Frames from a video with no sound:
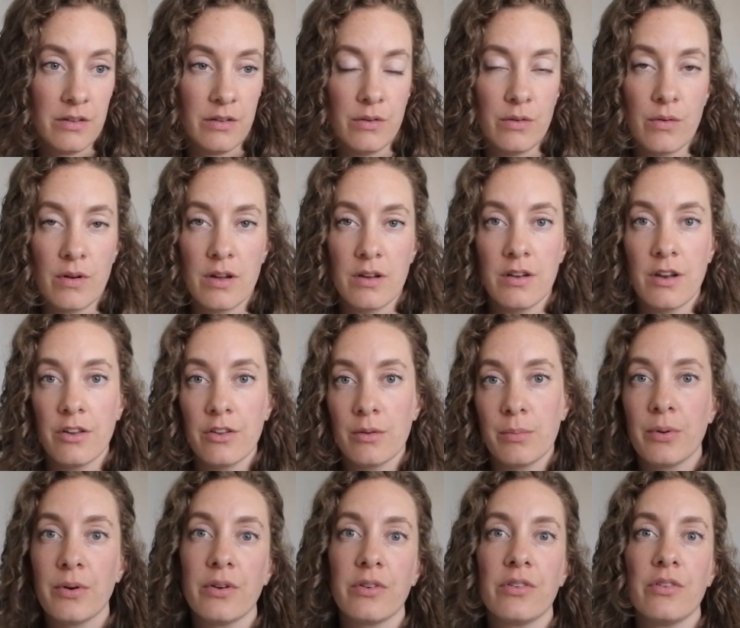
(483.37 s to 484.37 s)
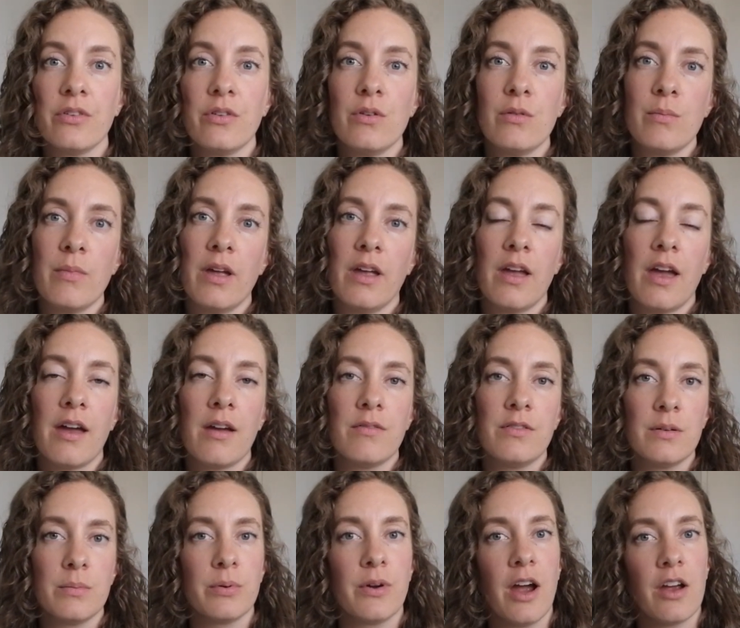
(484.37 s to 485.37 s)
to another person who may
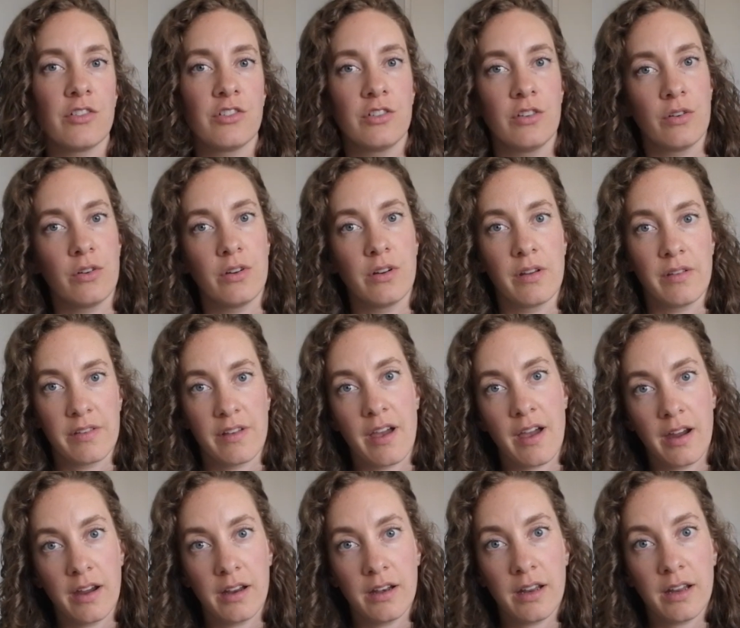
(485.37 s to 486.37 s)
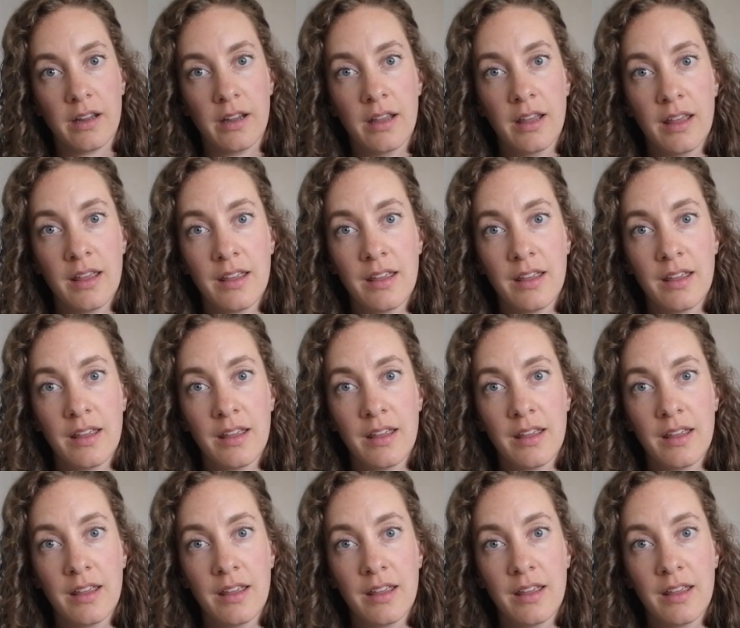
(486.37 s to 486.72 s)
have depression or anxiety.